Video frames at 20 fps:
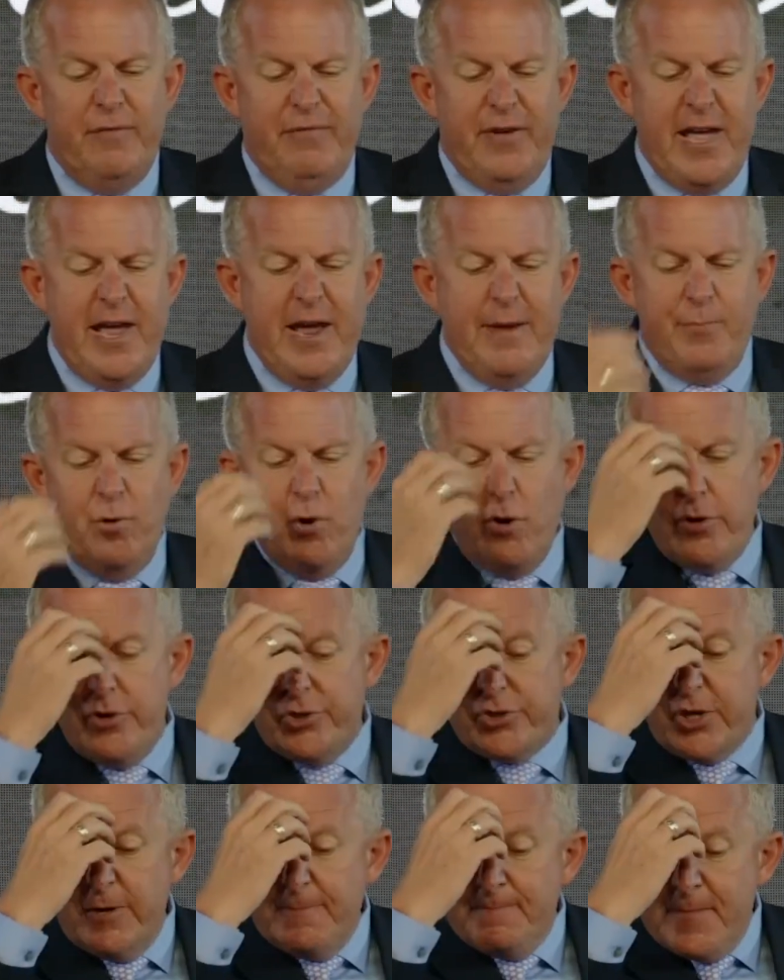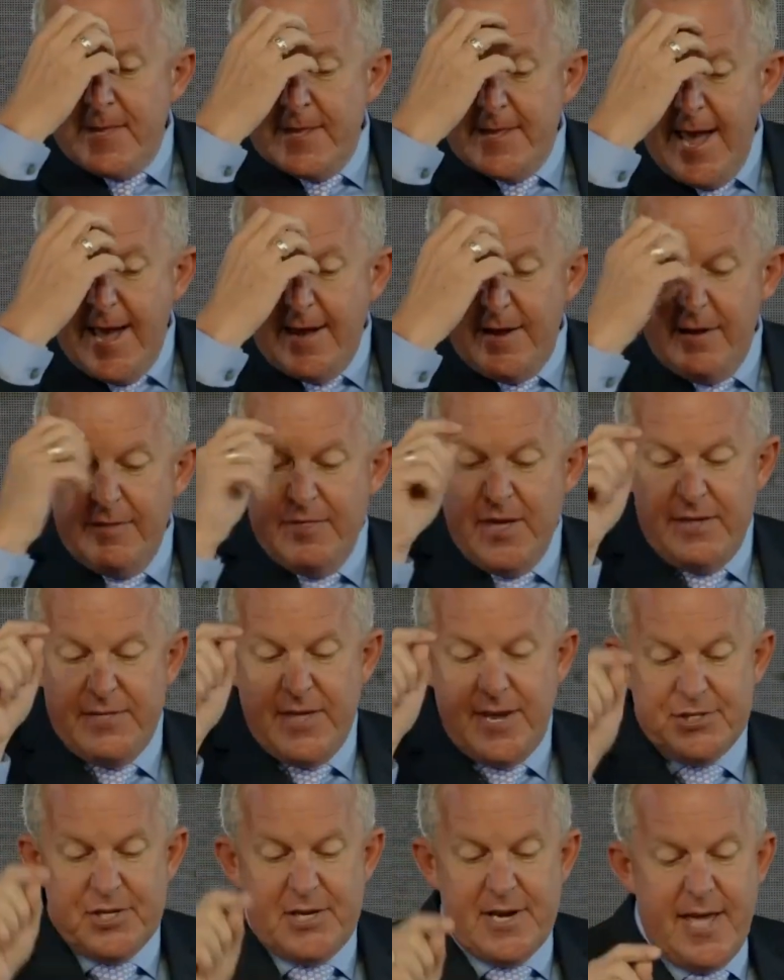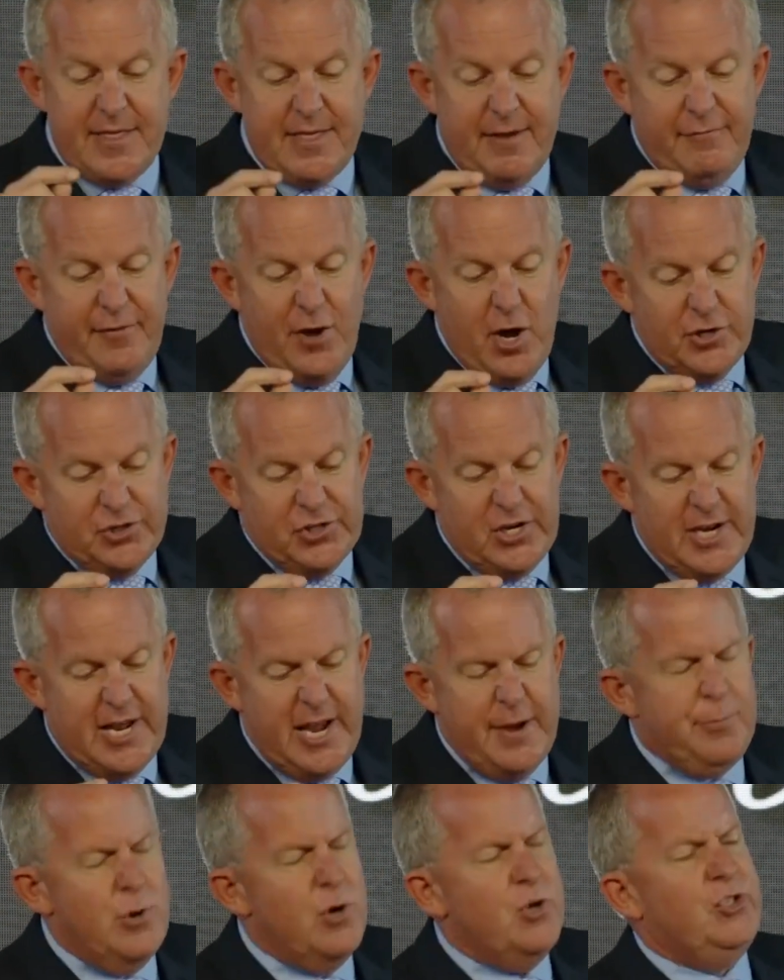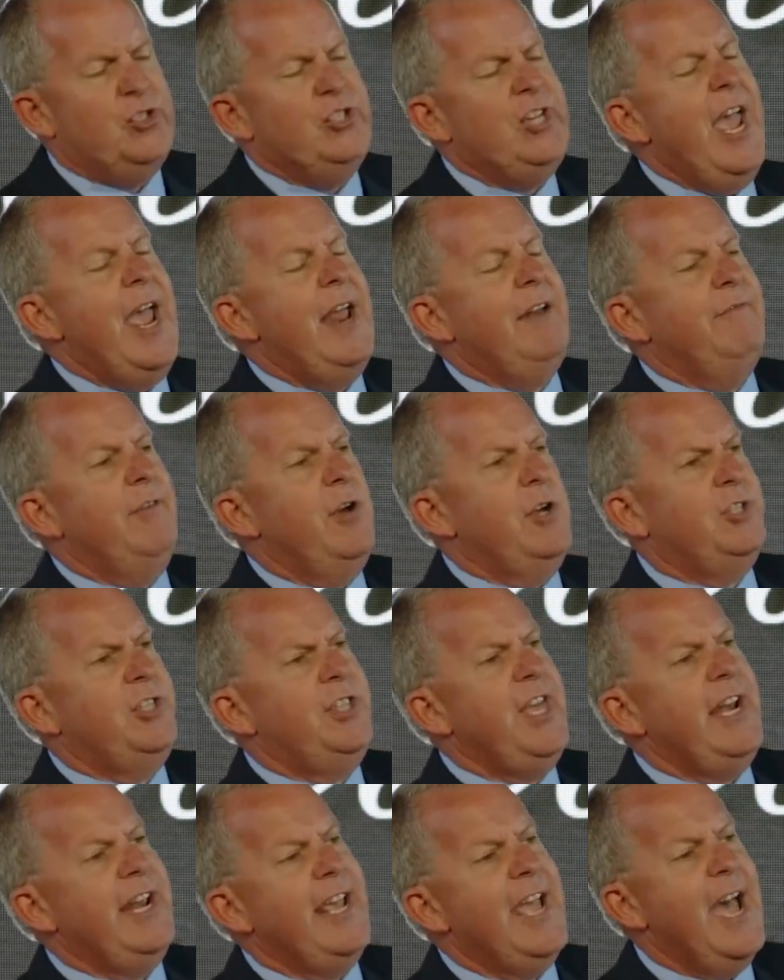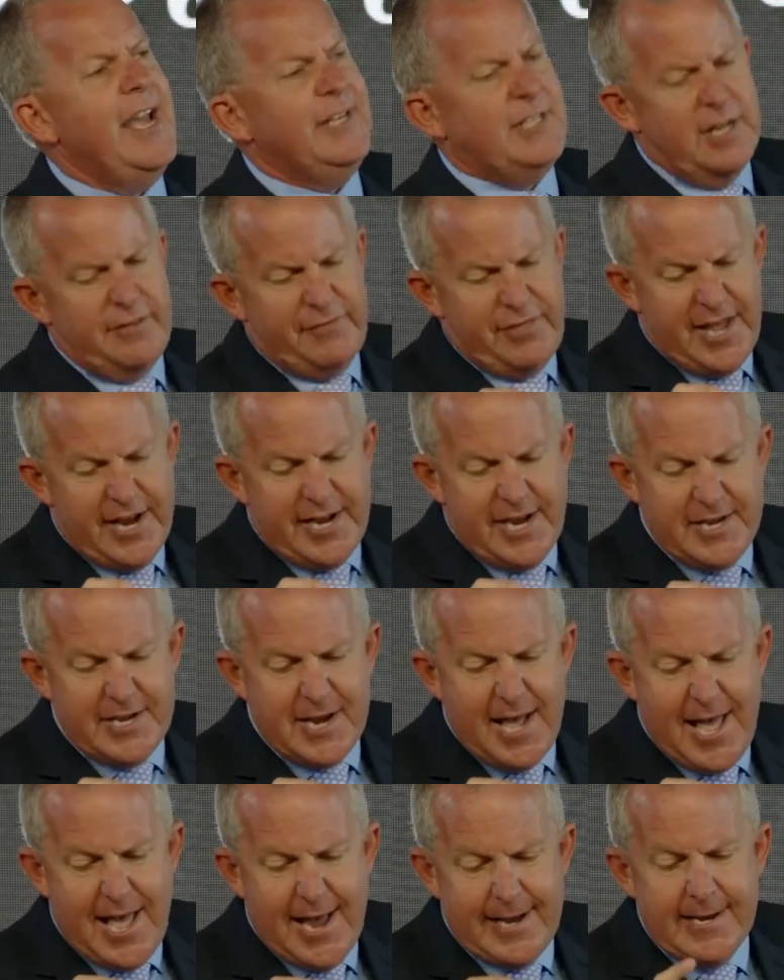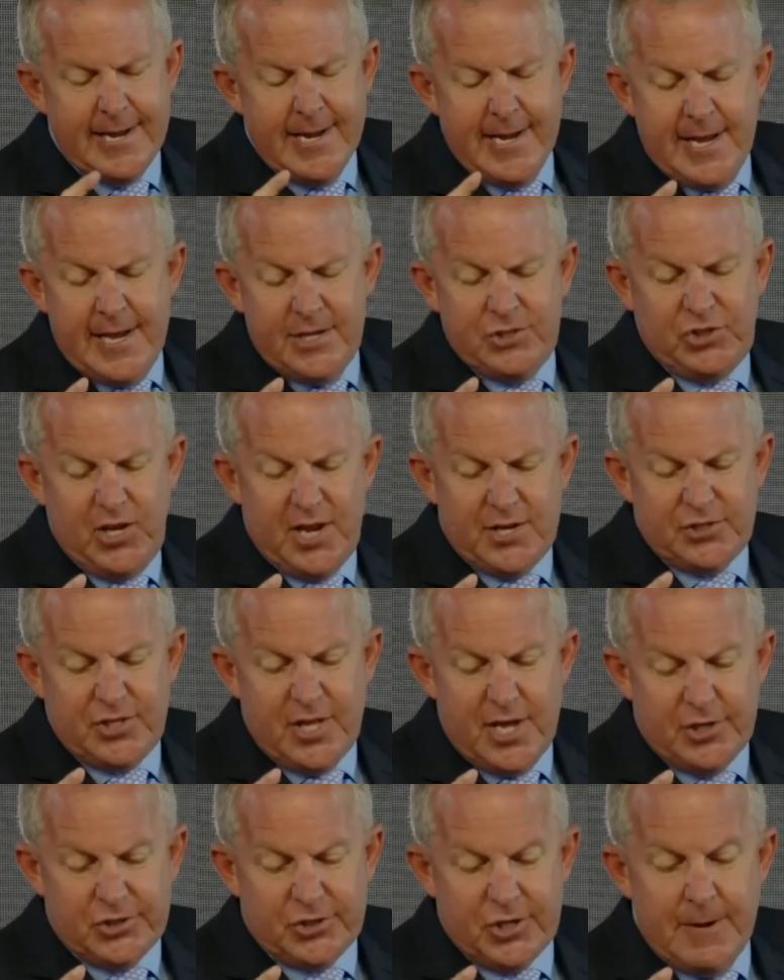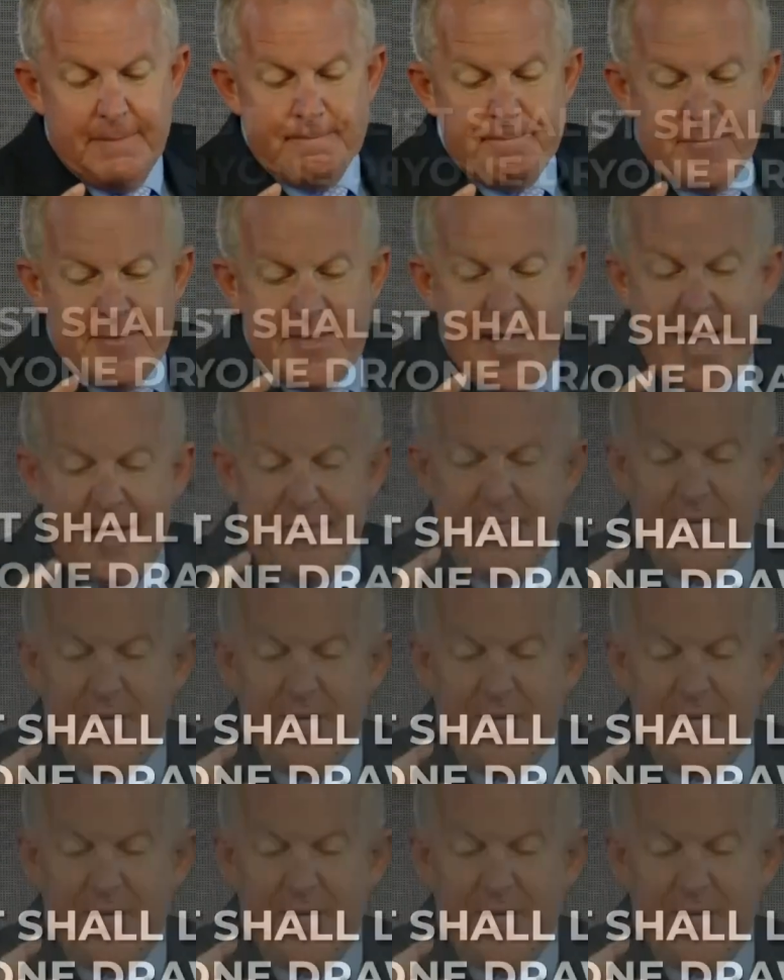of Hebrews, now there's another verse in Hebrews 10, verse 38 and 39. It says this, "Now